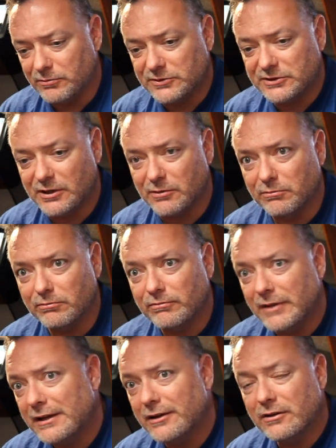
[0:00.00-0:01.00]
some
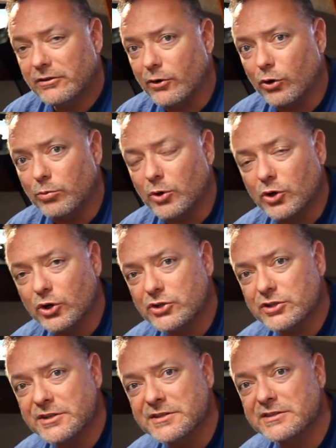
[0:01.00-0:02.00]
throwable
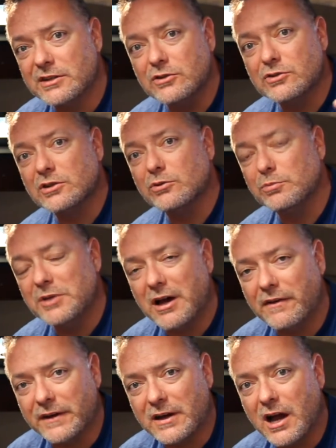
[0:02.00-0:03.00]
cushions that usually would be
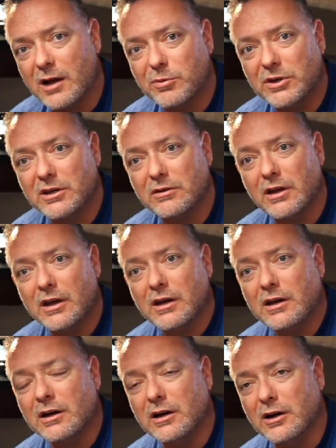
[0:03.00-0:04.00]
out in the cockpit,
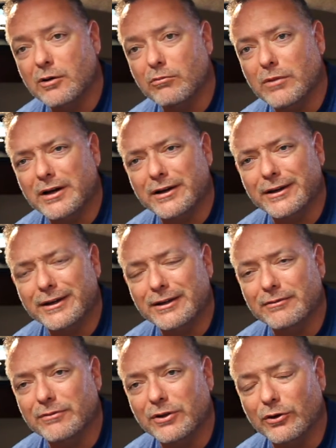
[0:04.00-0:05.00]

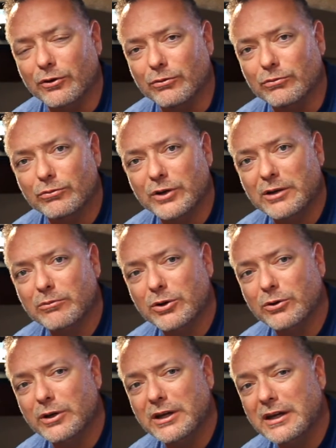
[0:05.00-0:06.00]
my ring
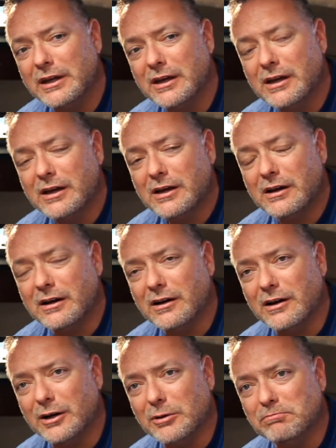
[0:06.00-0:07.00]
buoy,
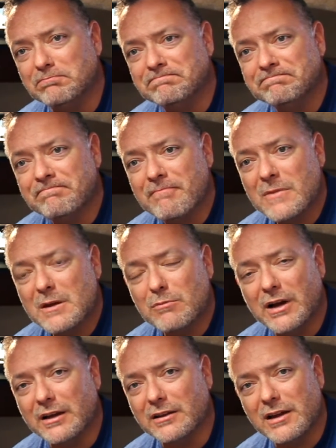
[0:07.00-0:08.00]

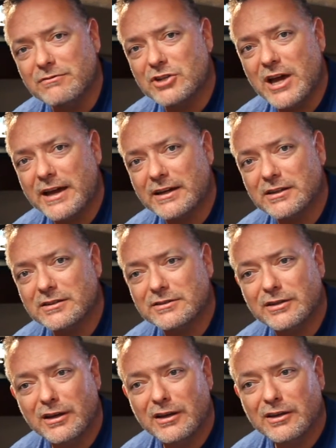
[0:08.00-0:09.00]
my life
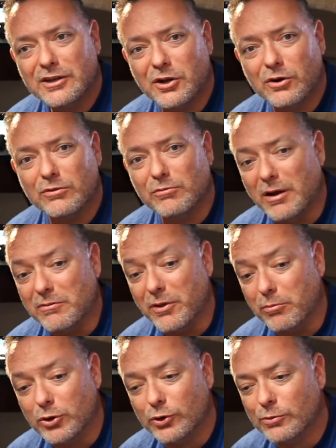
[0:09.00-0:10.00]
jackets, you know,
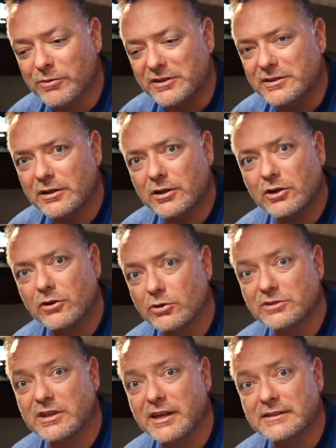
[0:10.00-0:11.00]
the boom, the tiller.
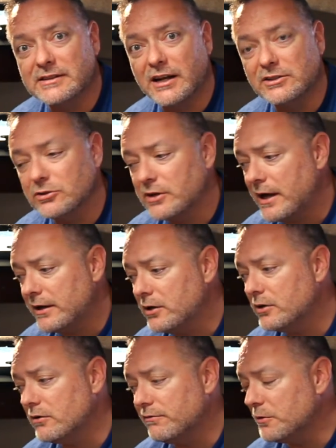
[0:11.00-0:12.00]
Those are things that I took out of
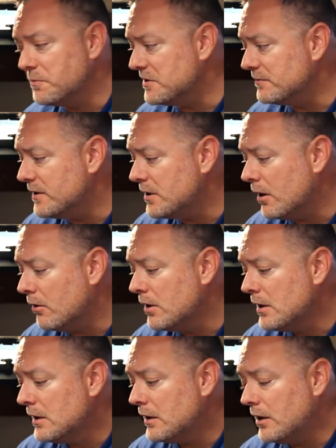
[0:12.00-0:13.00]
here to film this video.
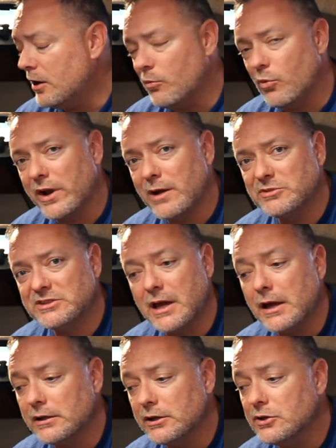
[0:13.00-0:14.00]
When I'm
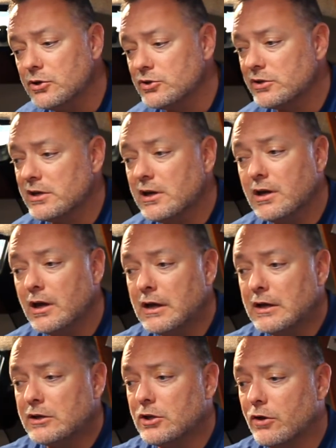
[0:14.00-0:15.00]
sailing, usually,
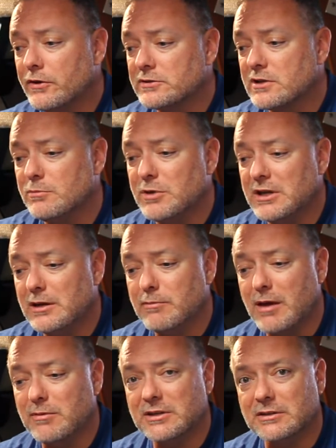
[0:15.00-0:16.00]
you know, there's going to be
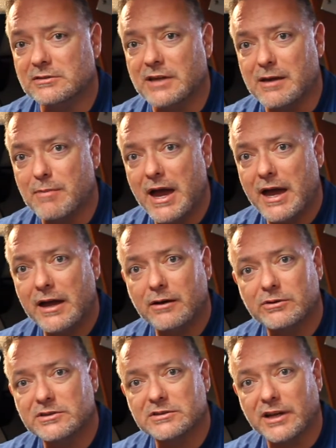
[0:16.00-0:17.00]
maybe a day
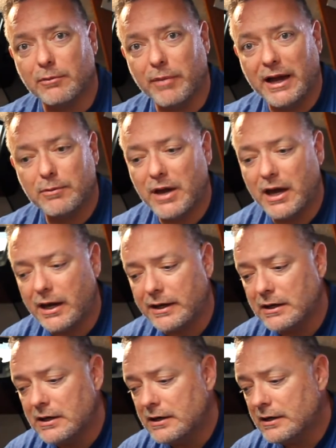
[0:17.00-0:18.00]
bag, which is like a backpack,
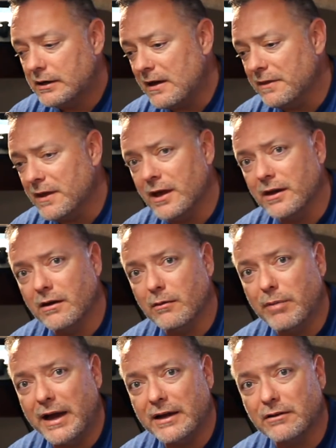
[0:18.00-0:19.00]
and then a
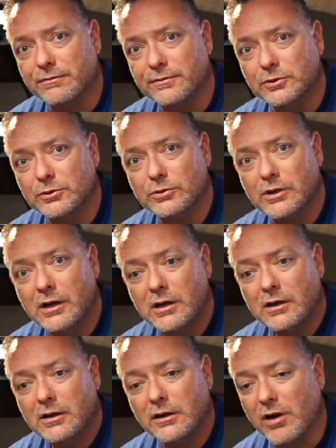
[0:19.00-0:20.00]
bag of food.
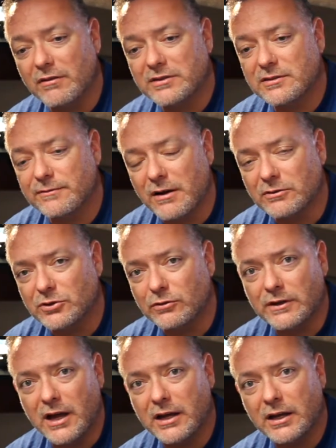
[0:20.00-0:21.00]
Obviously, if I was
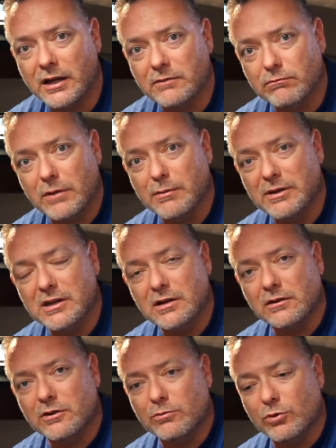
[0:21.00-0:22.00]
overnighting, I'd maybe need
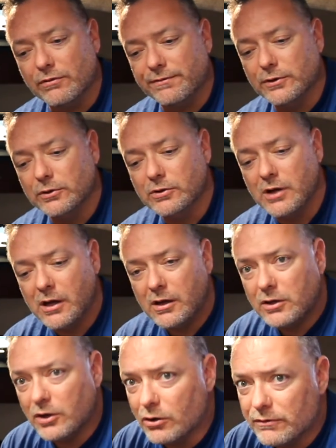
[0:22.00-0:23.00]
a little more food.
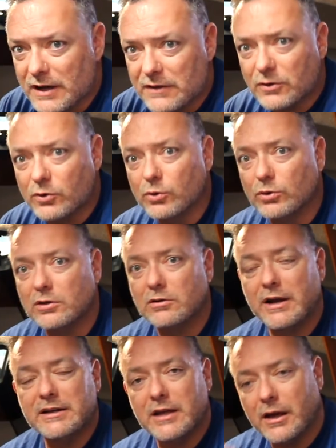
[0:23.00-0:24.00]
You know, we've got the cooler
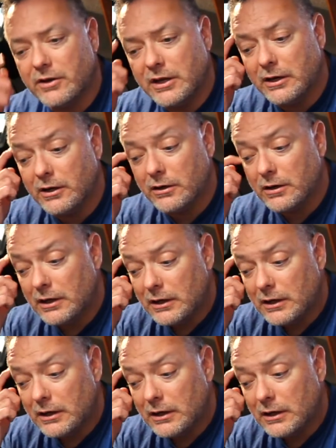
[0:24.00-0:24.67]
right down here.